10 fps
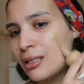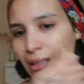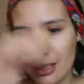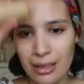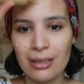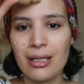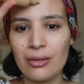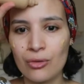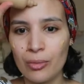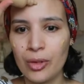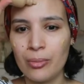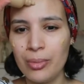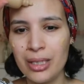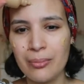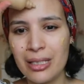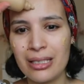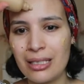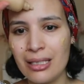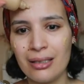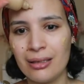is it tends to be a bit
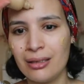messy,